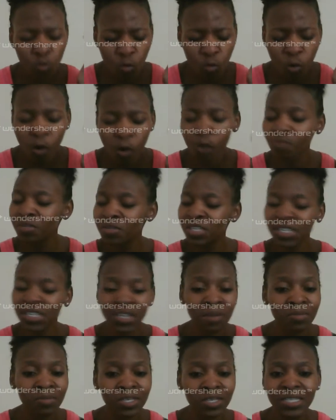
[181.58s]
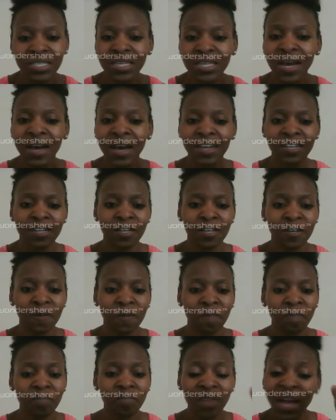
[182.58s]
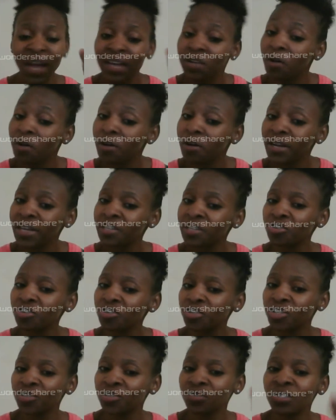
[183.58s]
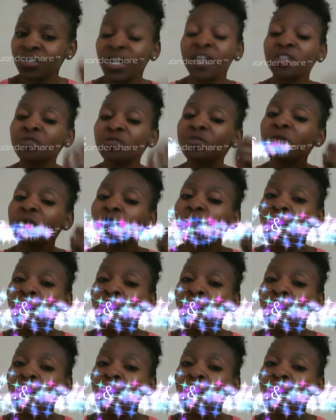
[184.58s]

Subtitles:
warm summer sun. I got introduced to the